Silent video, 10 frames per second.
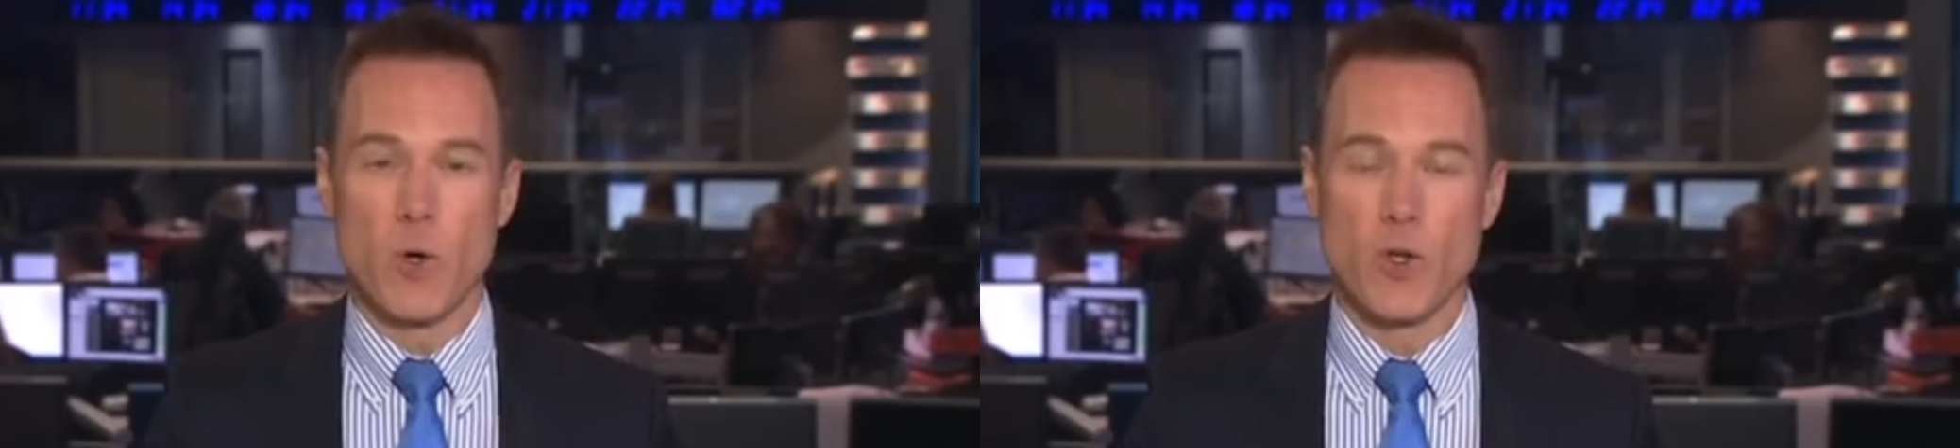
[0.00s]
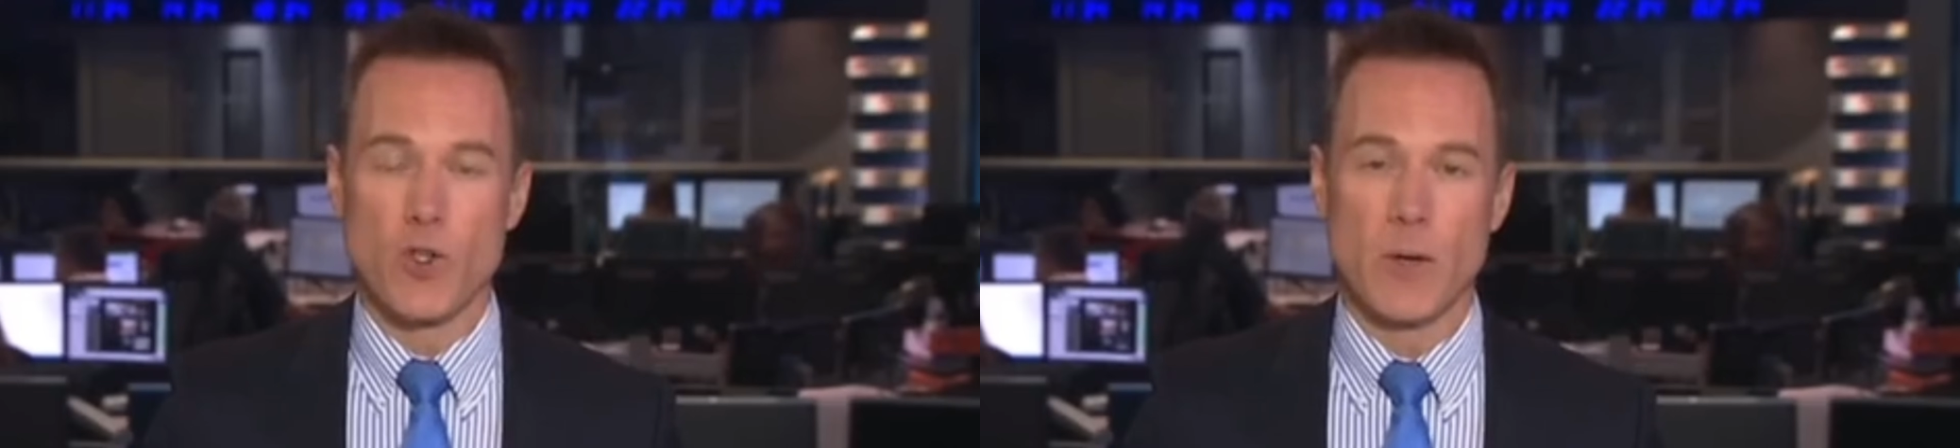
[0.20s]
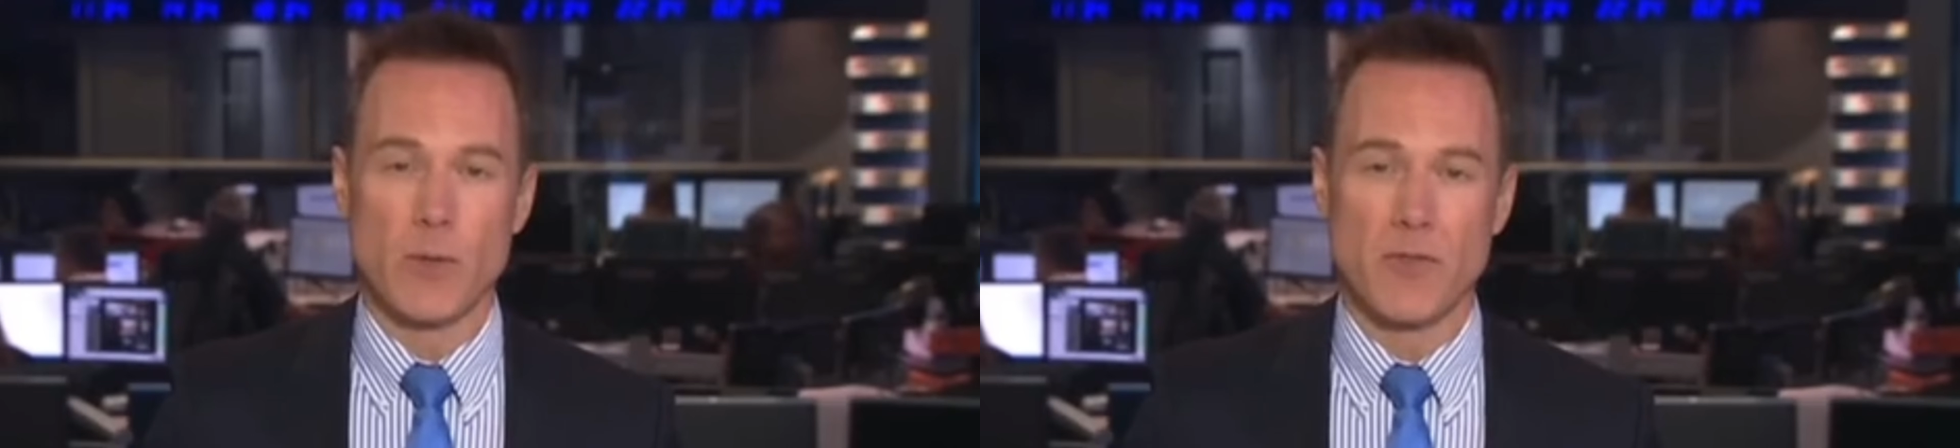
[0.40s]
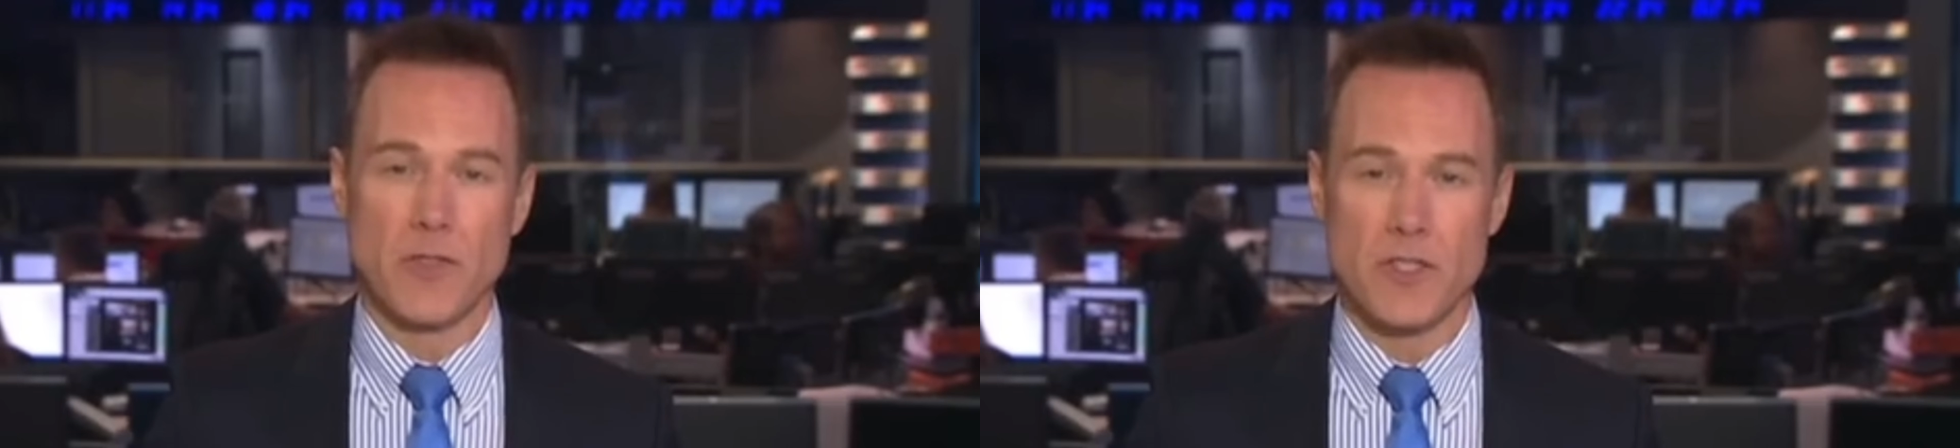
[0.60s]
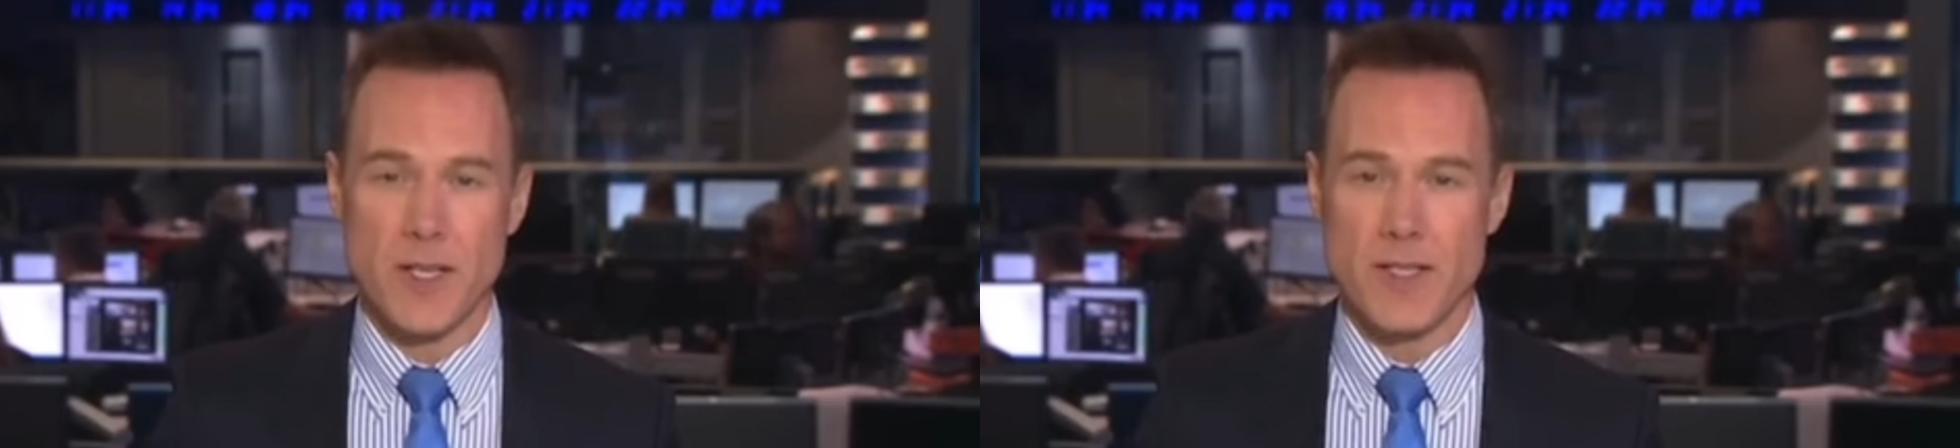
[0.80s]
More trouble for
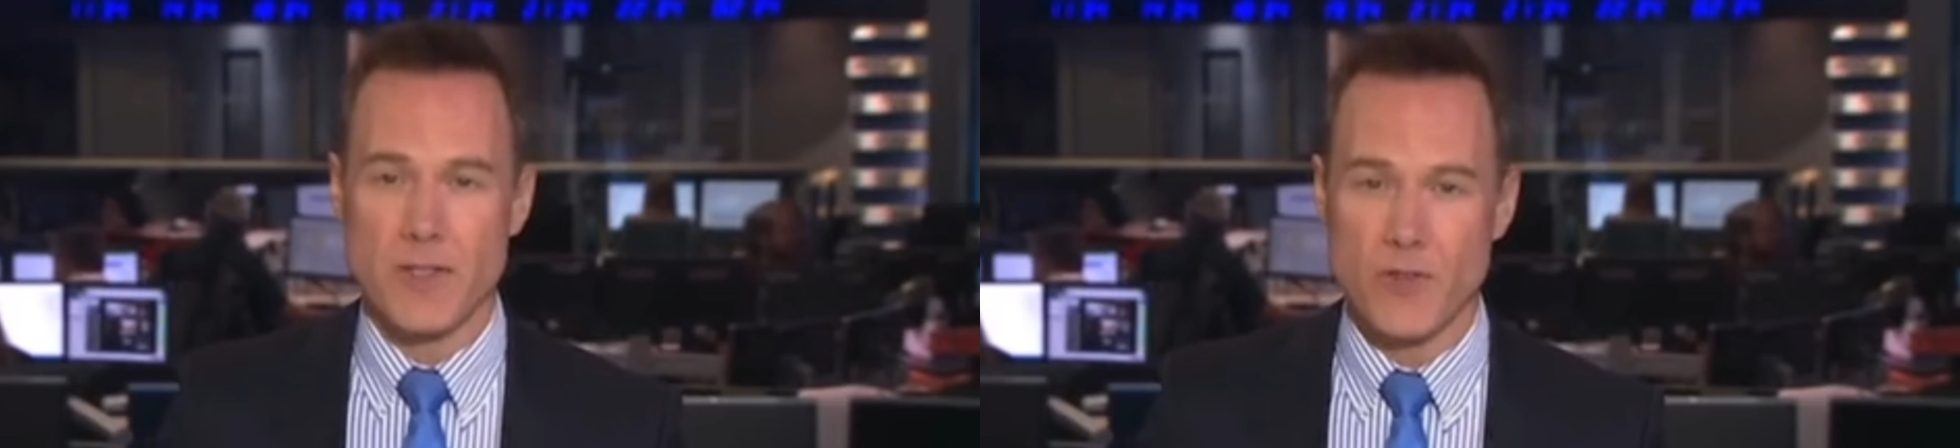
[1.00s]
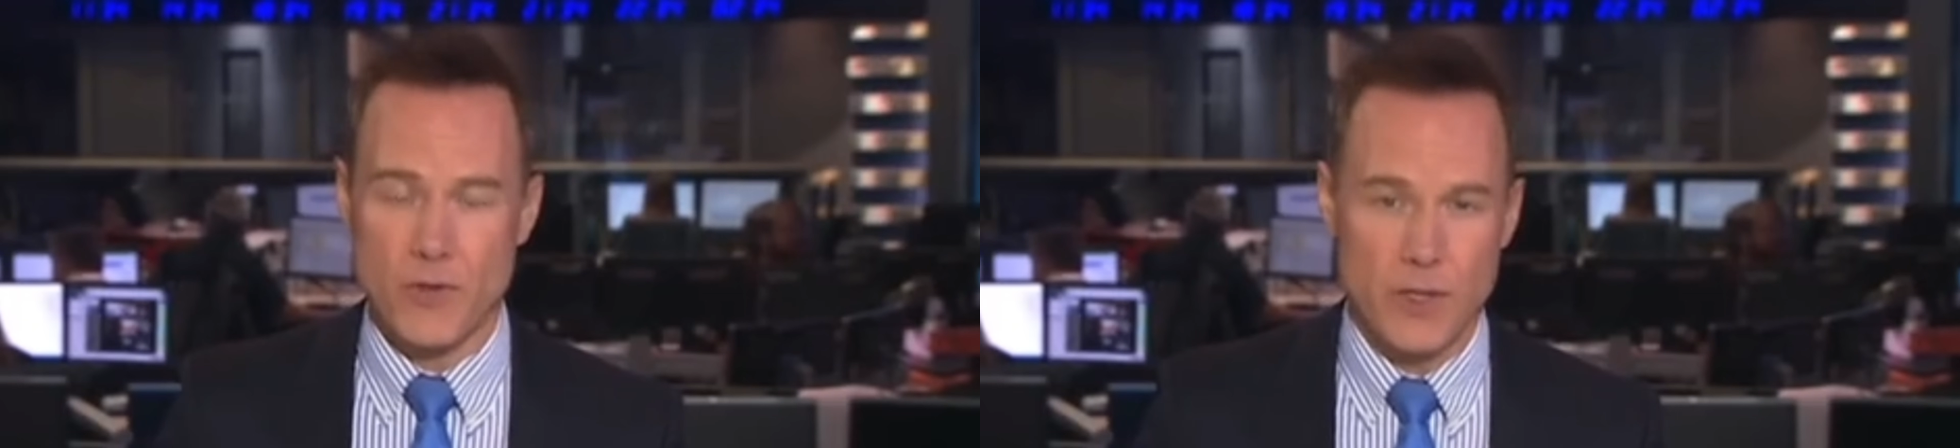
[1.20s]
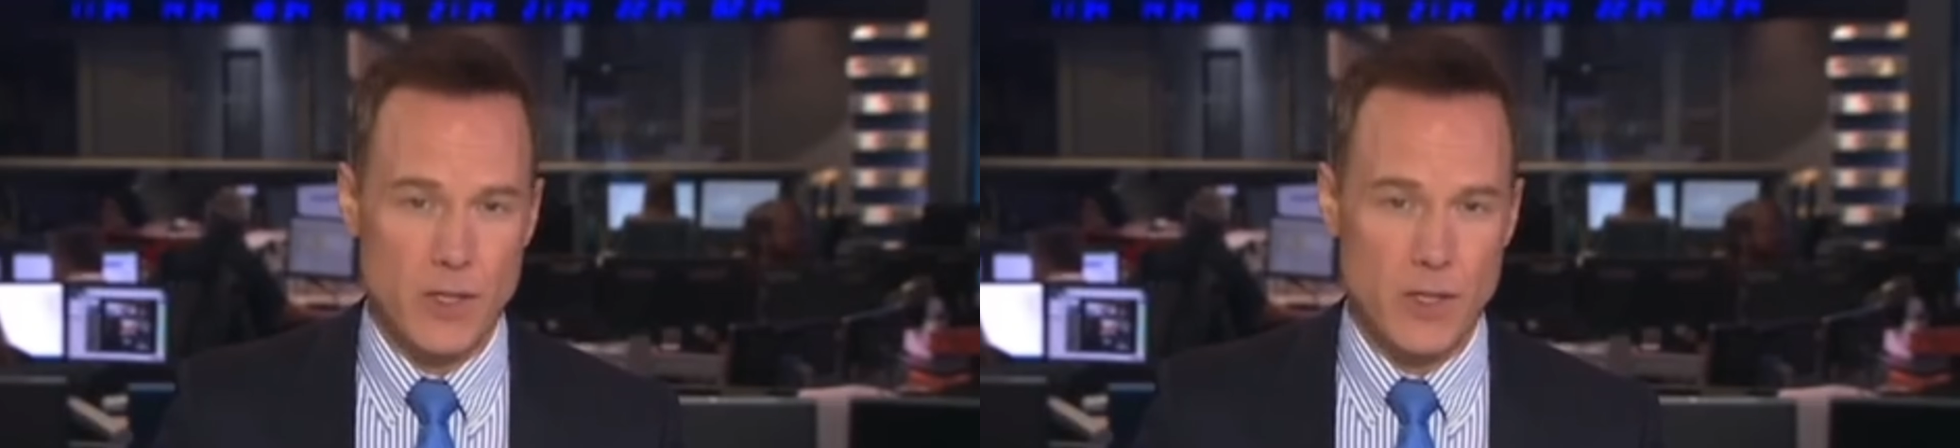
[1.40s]
Justin Trudeau